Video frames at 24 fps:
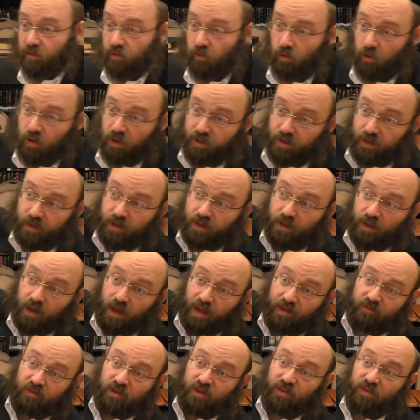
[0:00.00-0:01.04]
all the
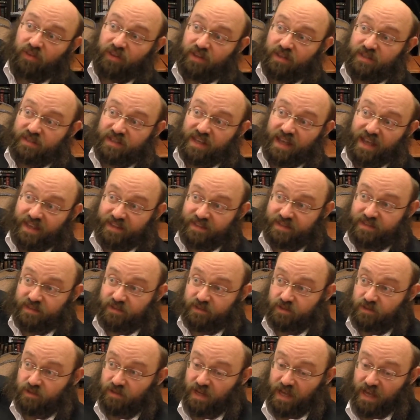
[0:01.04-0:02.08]
everything is
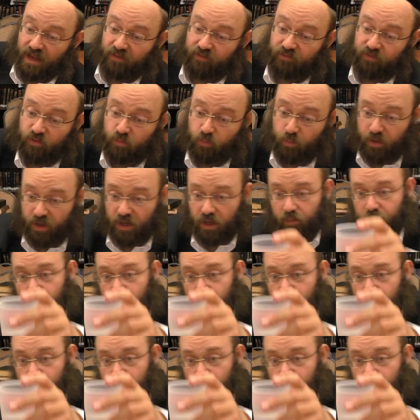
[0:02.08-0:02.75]
cancelled. So now if you pick